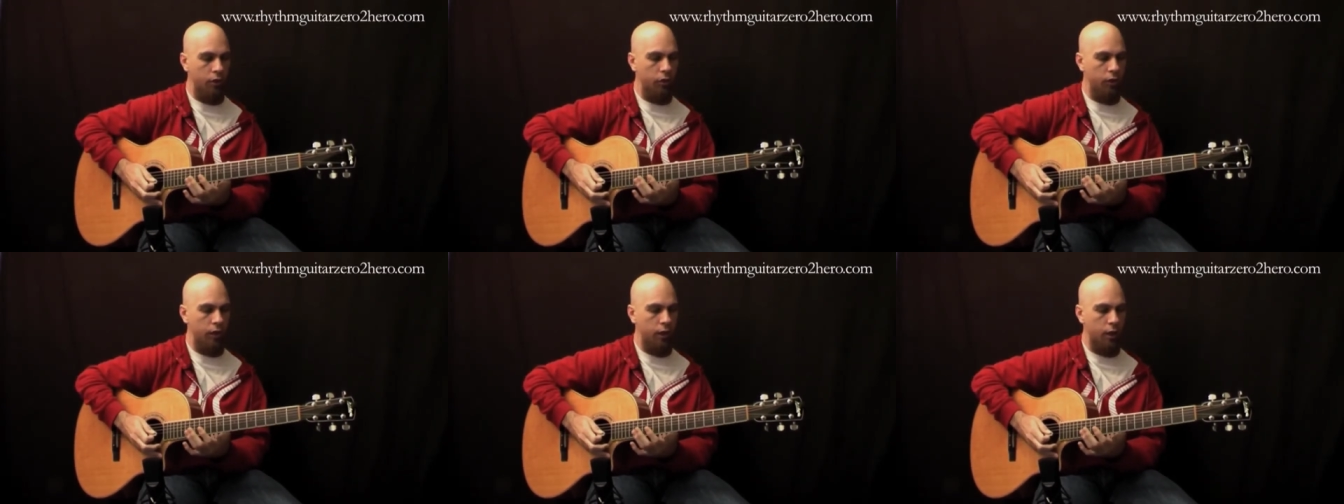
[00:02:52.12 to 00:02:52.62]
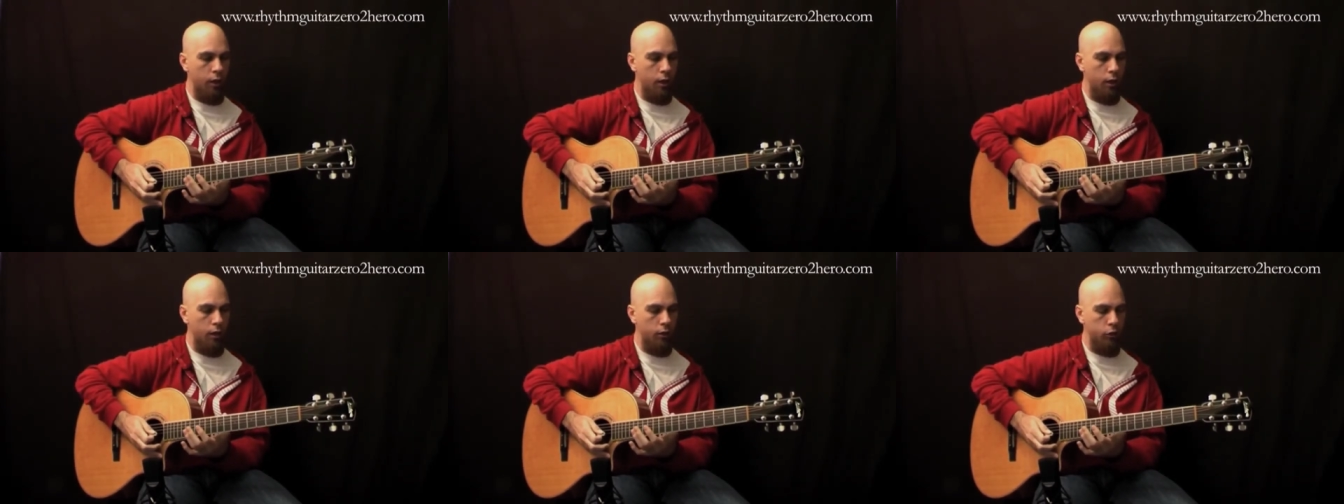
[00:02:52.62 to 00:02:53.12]
then
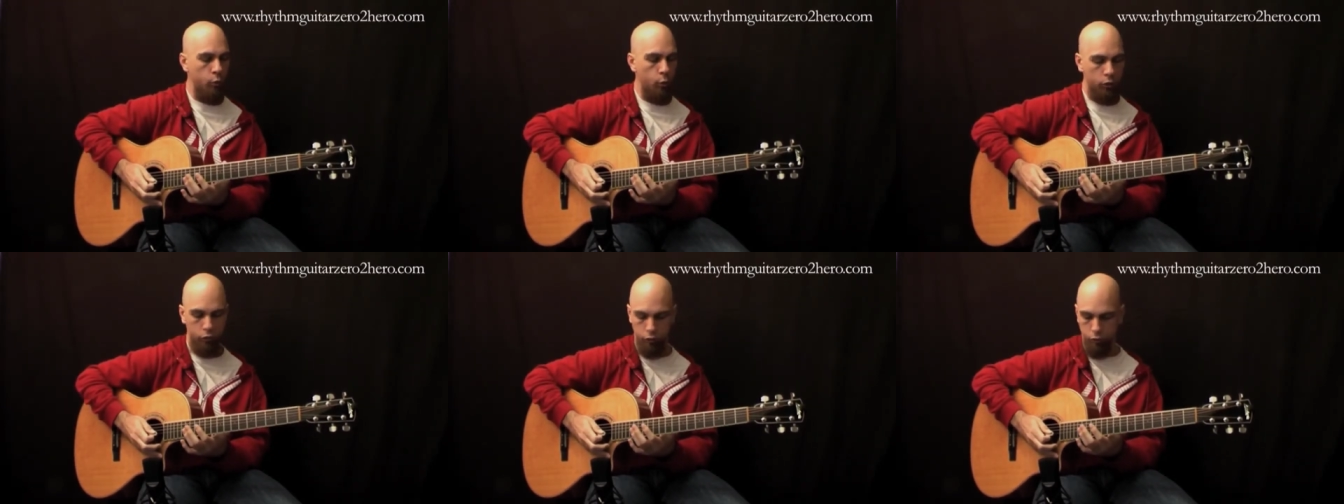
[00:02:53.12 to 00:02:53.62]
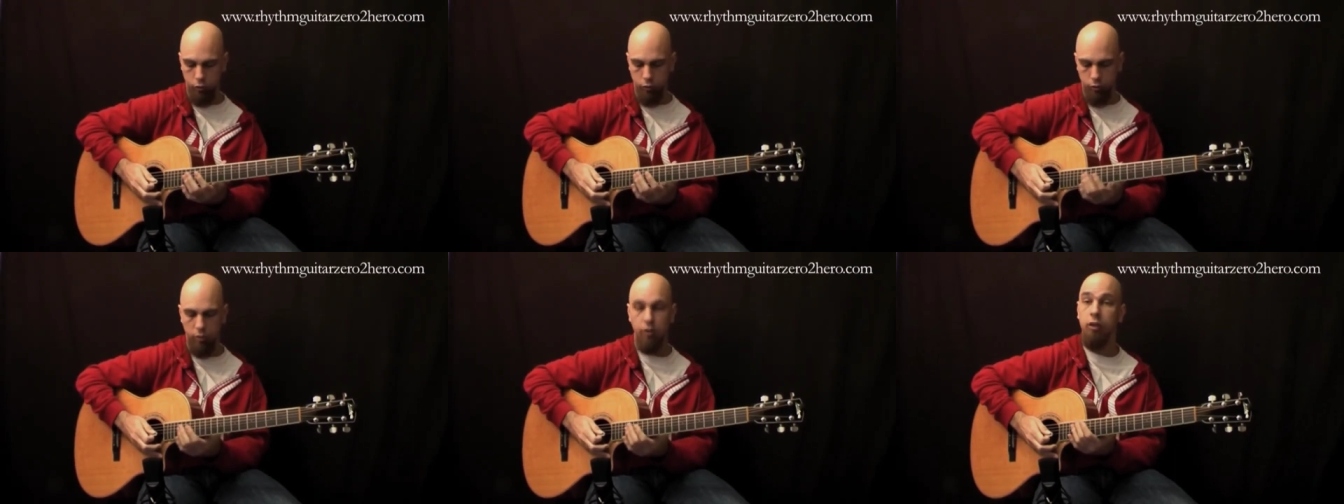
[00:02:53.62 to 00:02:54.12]
uh, you want
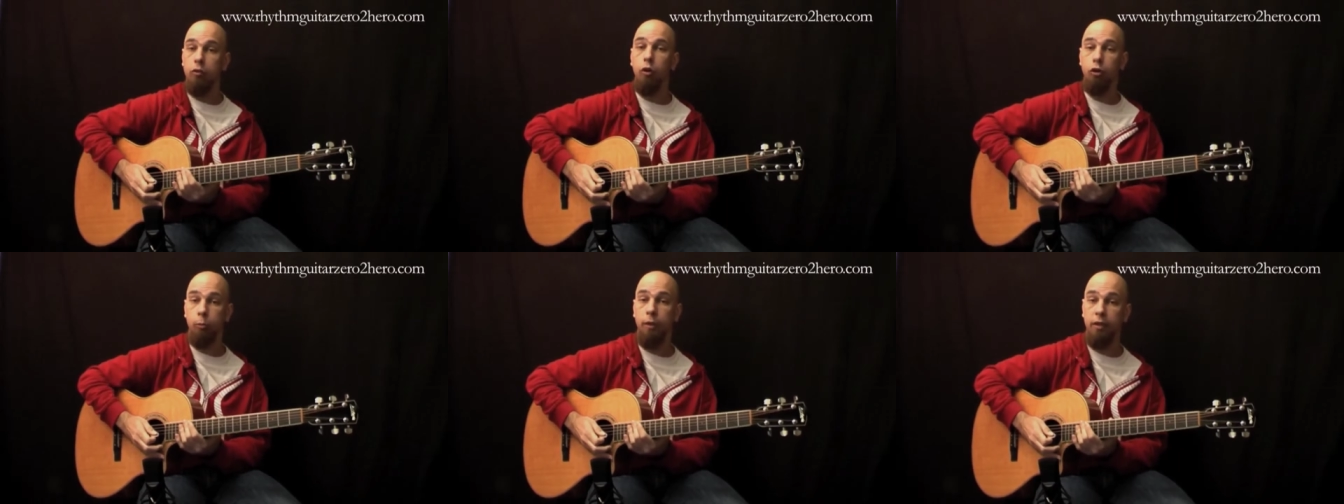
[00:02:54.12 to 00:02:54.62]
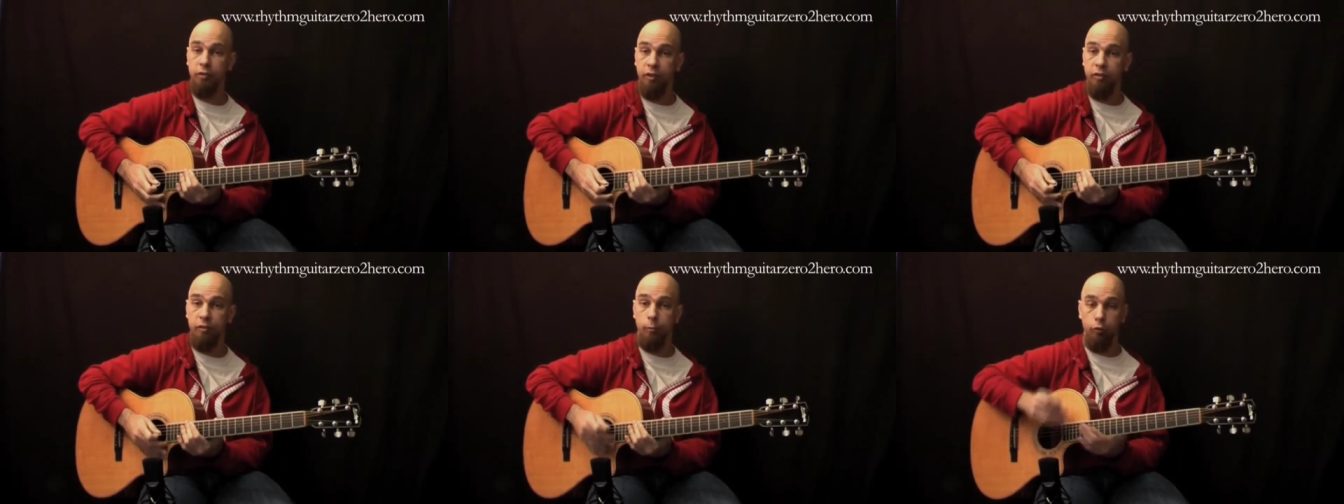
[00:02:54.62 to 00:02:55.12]
the guitar to be
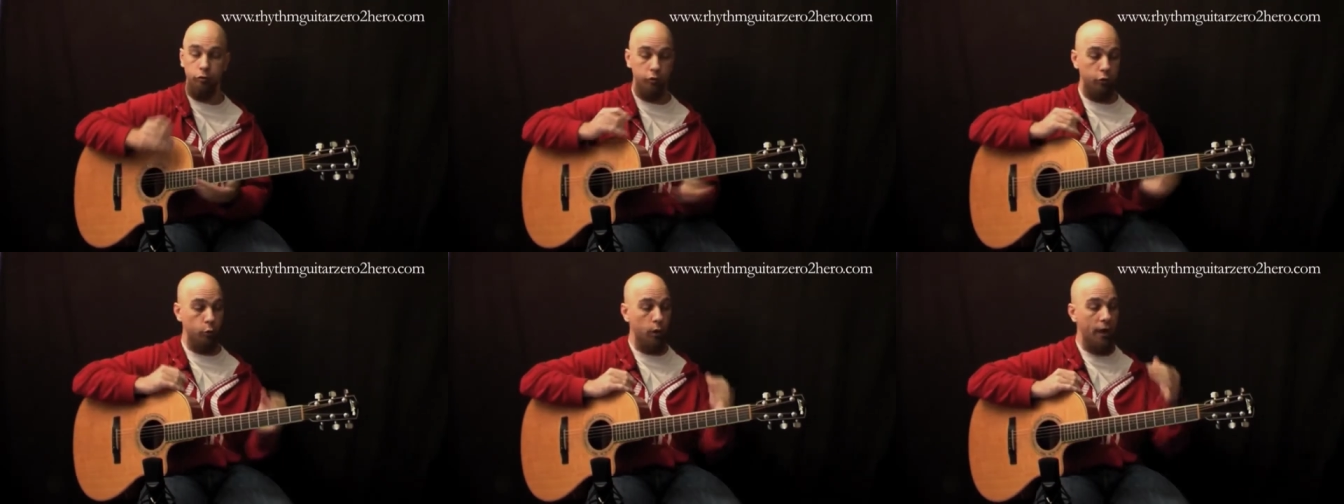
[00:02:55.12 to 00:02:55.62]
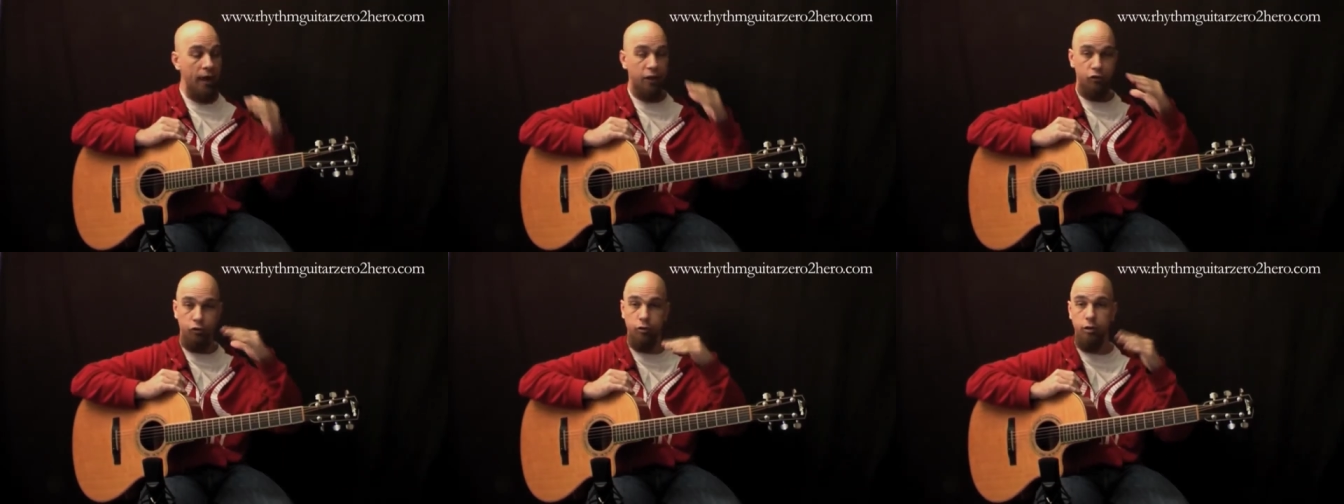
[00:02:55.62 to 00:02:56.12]
accessible, so your
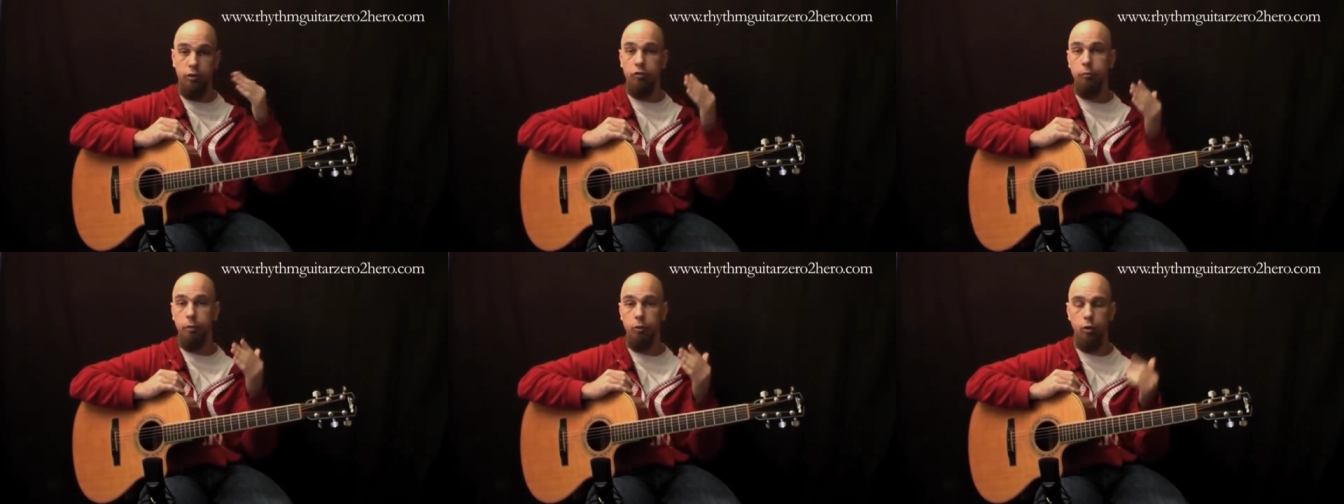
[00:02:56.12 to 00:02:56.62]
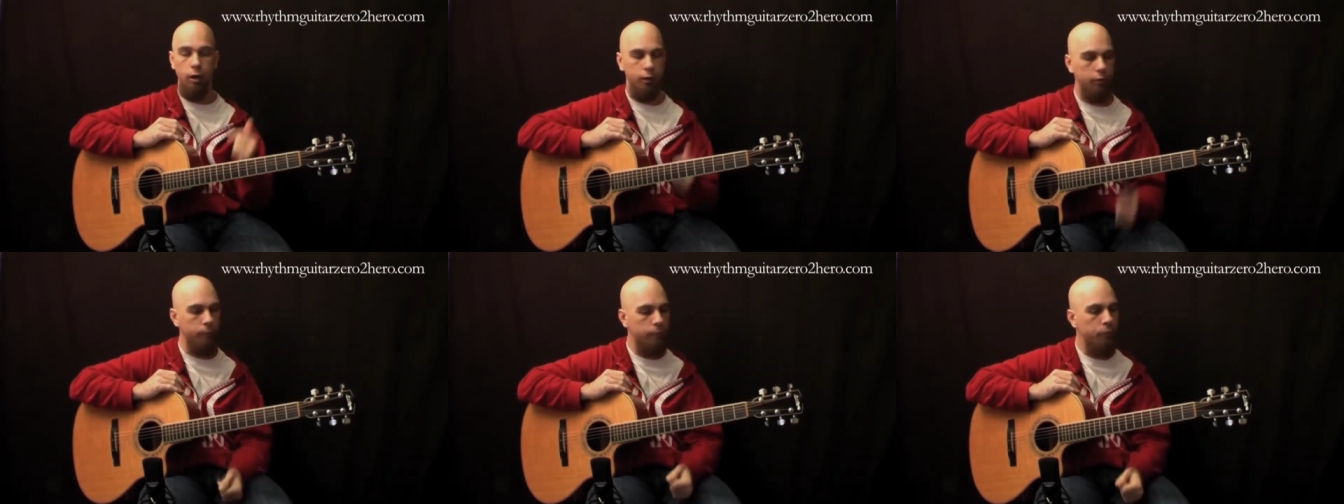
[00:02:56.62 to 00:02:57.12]
action needs to be right.